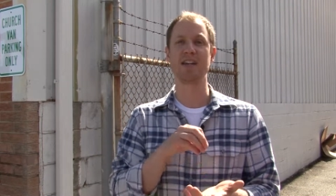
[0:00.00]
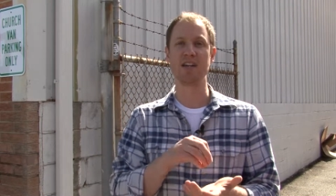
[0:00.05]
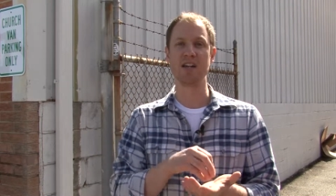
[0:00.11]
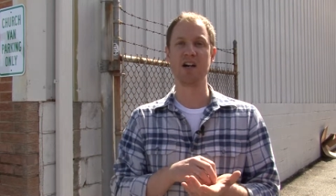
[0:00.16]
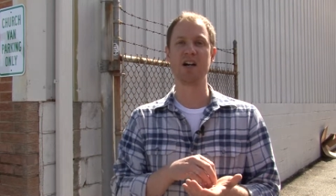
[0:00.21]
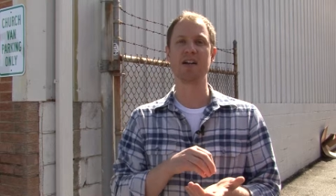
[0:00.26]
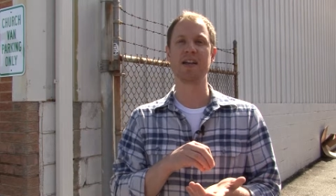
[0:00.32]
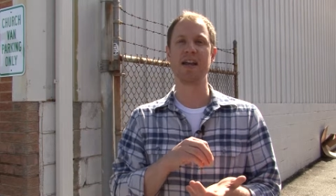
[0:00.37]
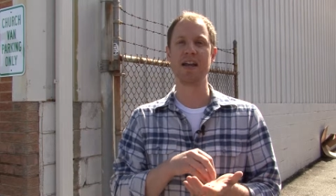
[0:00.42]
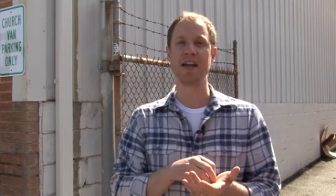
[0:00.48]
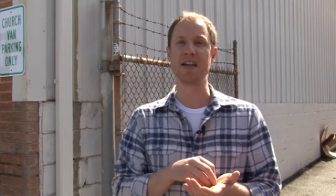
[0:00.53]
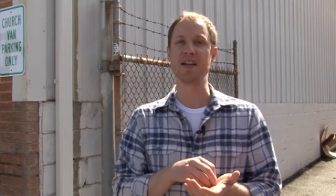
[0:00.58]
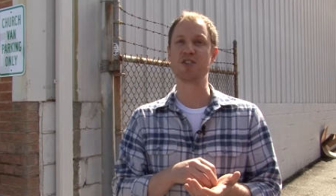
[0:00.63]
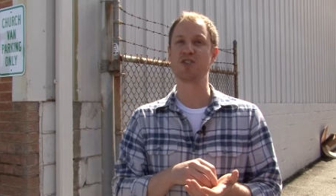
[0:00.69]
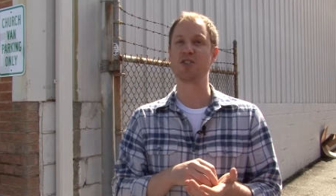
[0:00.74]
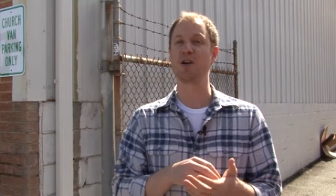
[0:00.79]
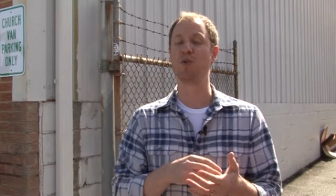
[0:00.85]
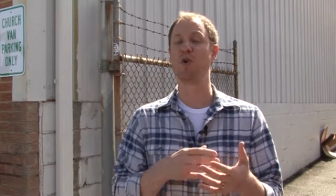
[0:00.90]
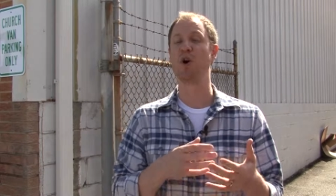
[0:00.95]
young
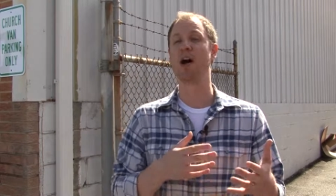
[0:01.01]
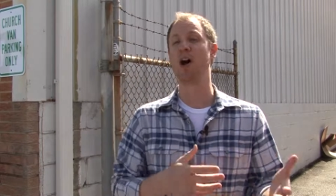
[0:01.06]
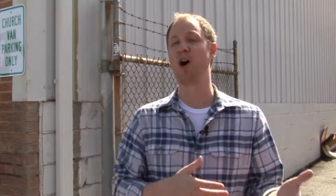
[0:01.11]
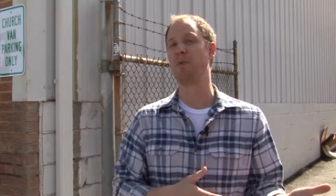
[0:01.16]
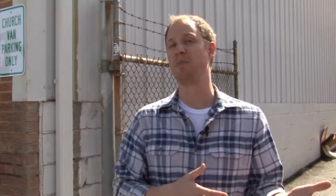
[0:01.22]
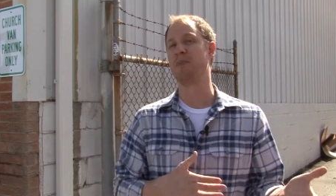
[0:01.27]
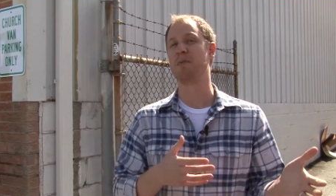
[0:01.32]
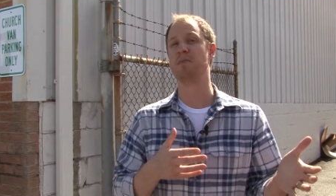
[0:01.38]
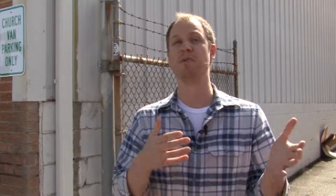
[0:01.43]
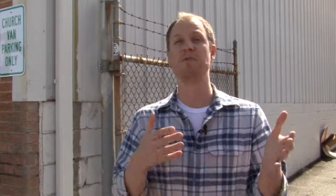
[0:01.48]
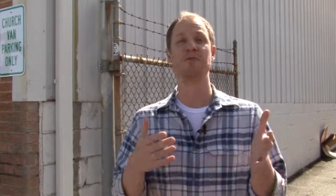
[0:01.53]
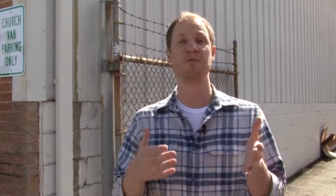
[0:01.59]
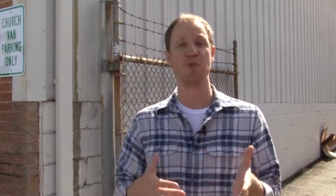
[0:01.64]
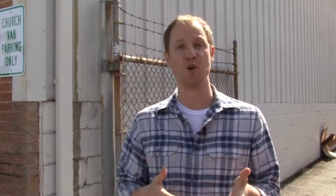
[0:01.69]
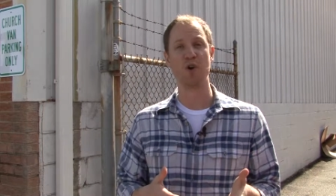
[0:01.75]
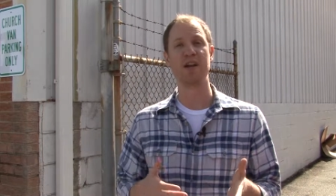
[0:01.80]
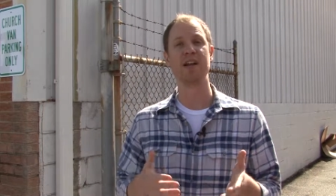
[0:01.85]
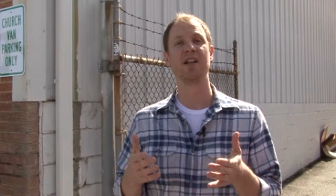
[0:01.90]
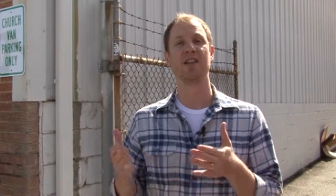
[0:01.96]
age that will help them
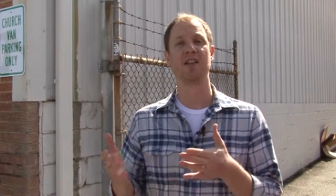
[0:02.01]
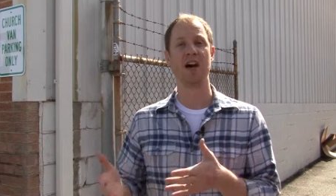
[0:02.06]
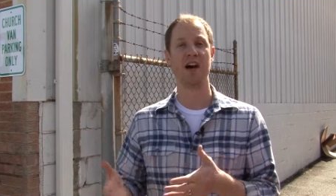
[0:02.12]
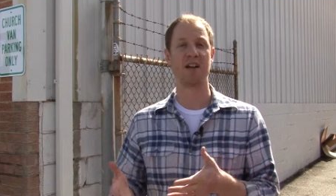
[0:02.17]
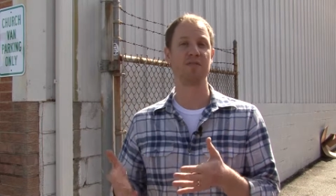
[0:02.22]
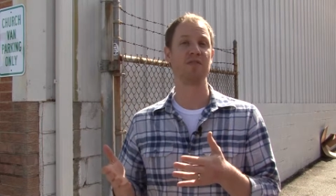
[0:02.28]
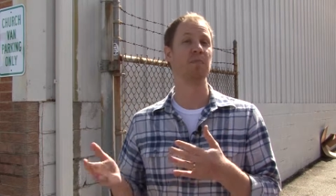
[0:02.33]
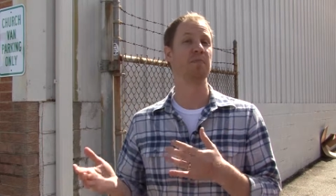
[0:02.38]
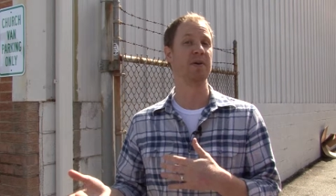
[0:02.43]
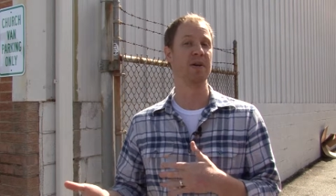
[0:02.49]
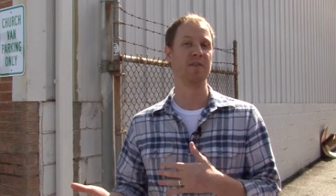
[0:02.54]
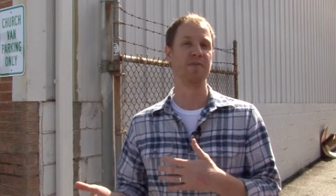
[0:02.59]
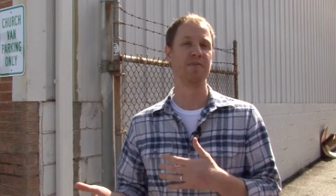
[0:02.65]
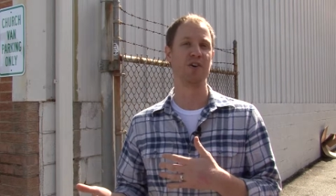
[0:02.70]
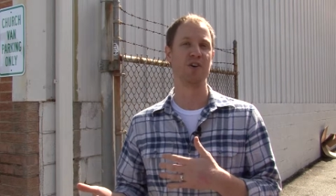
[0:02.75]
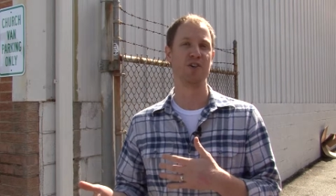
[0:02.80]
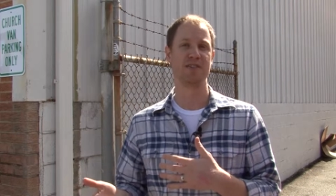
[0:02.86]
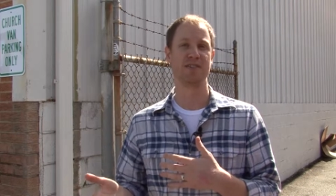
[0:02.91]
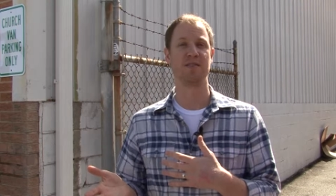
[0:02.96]
avoid a lot of the
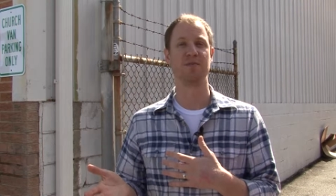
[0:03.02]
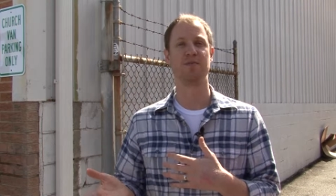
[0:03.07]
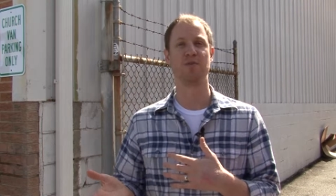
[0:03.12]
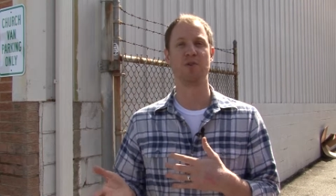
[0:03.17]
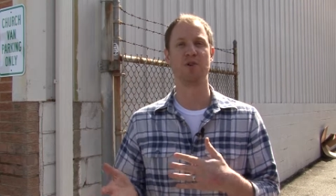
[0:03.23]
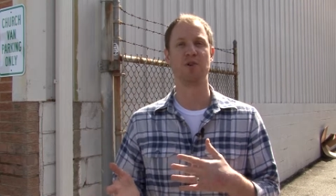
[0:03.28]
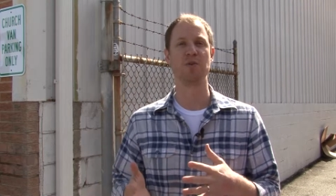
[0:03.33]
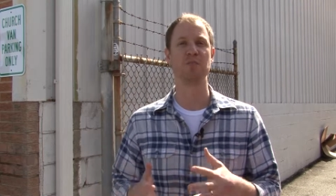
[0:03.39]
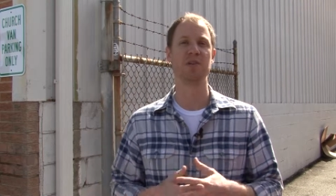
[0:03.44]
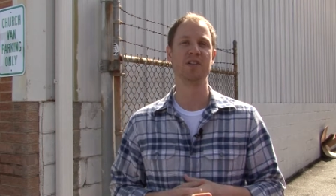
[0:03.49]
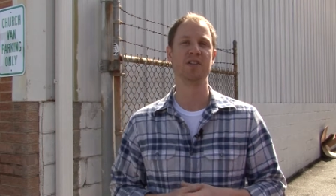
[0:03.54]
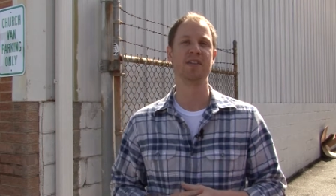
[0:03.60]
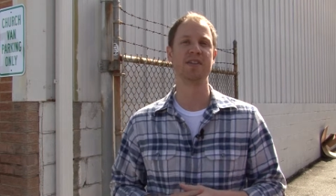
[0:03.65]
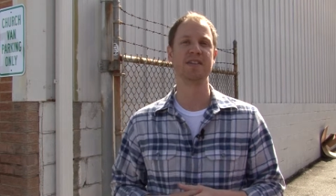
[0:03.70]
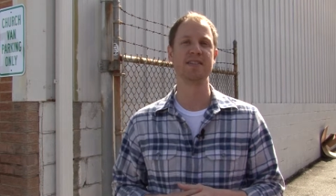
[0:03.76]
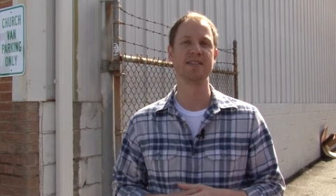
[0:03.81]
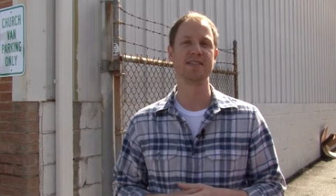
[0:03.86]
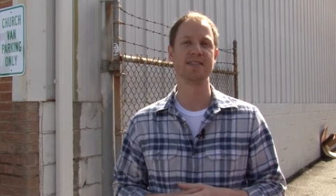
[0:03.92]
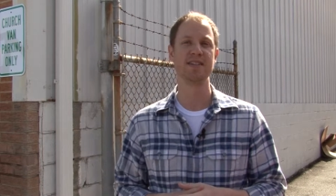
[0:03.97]
pitfalls and
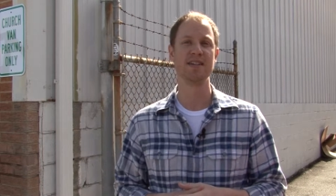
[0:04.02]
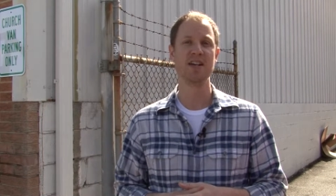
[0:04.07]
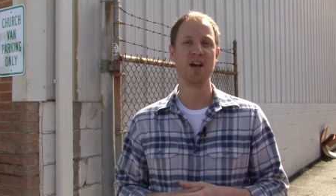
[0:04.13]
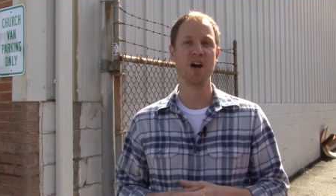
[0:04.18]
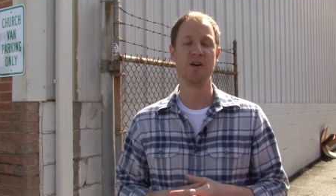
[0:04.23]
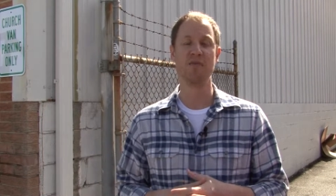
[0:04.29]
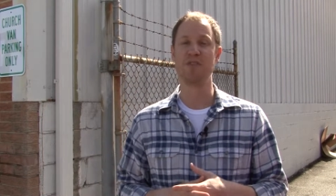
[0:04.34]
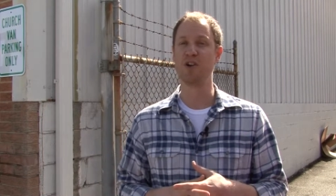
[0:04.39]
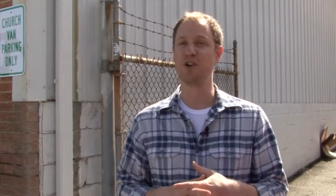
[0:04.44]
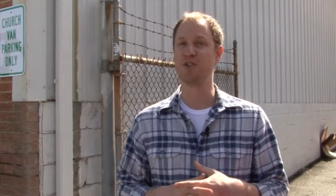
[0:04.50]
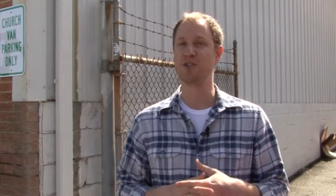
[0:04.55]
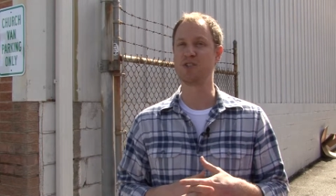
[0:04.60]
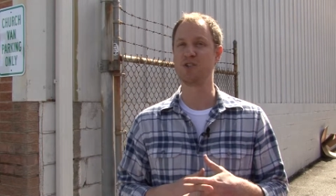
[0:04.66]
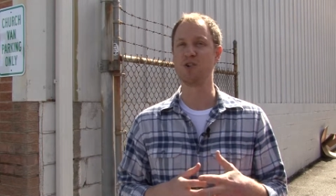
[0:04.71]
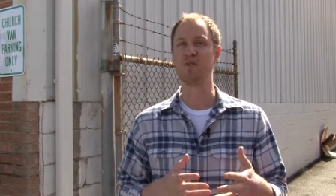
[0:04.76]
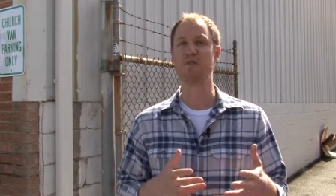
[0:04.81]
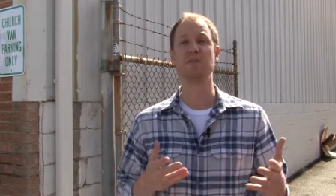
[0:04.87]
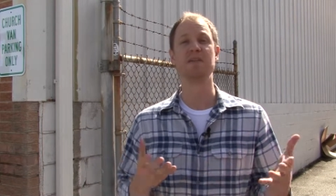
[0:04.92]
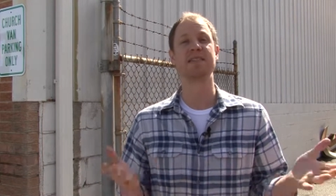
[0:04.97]
vulnerabilities of those
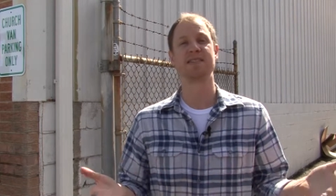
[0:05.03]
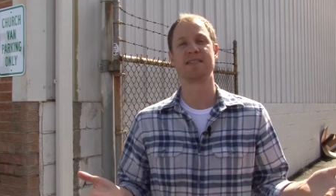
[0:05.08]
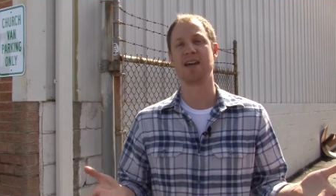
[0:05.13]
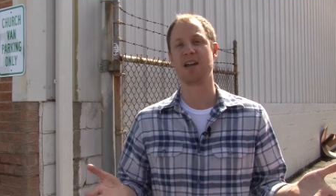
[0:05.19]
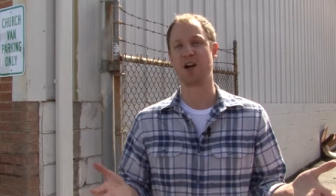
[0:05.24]
who have missed that